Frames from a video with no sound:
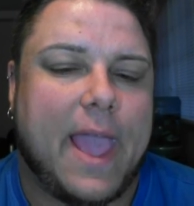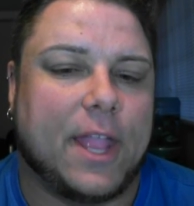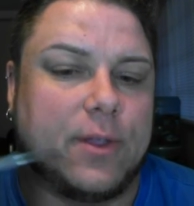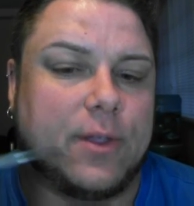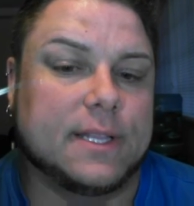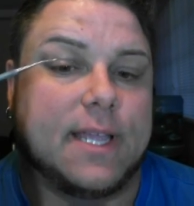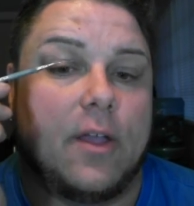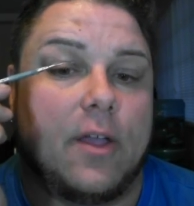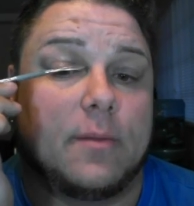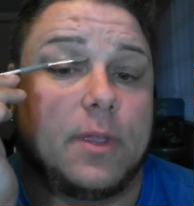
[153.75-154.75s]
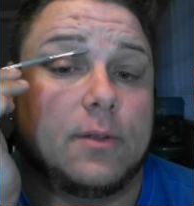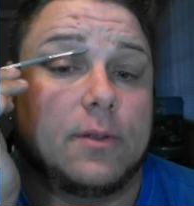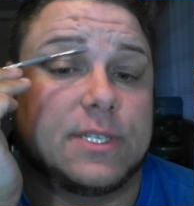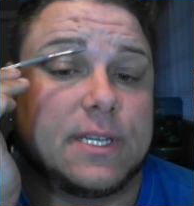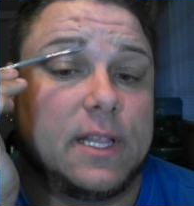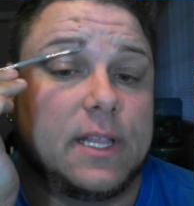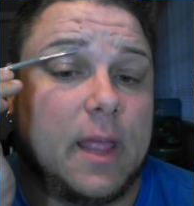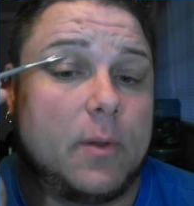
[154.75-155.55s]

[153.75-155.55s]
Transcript: and you can tell them, you know, just to clean up.